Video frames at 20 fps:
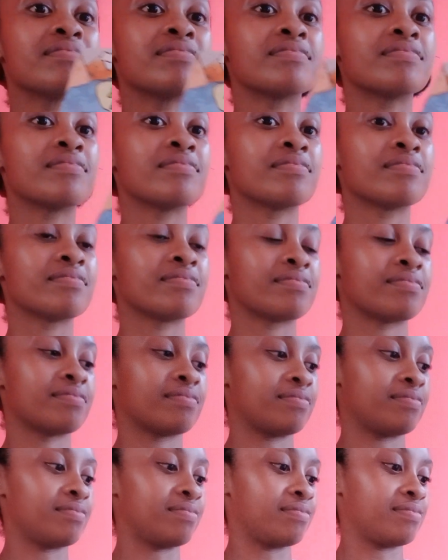
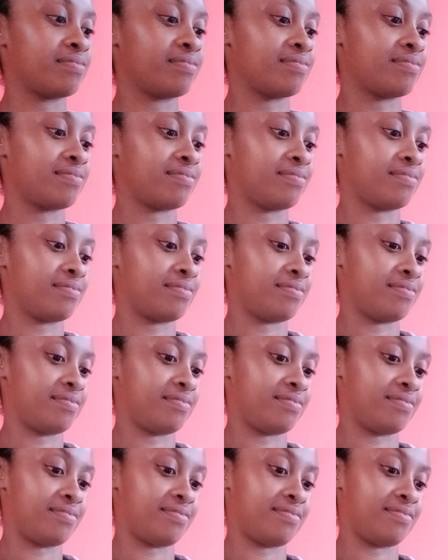
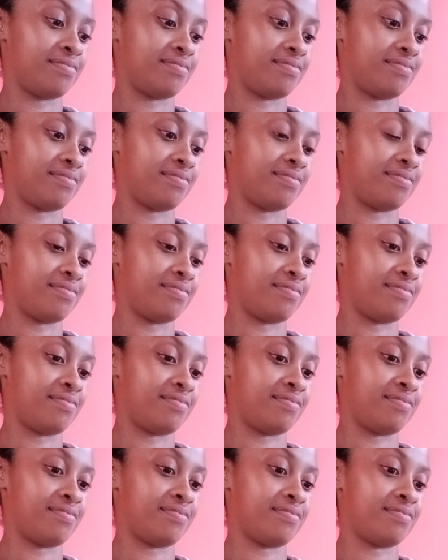
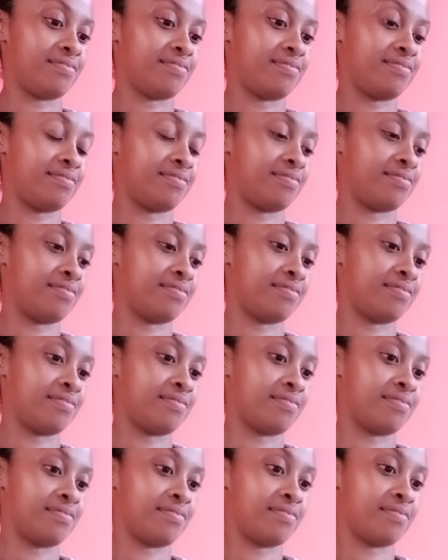
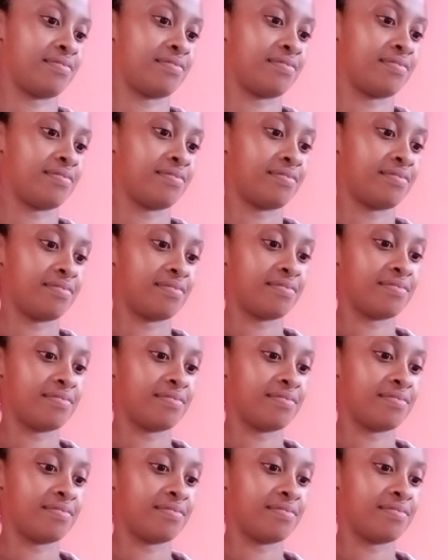[no speech]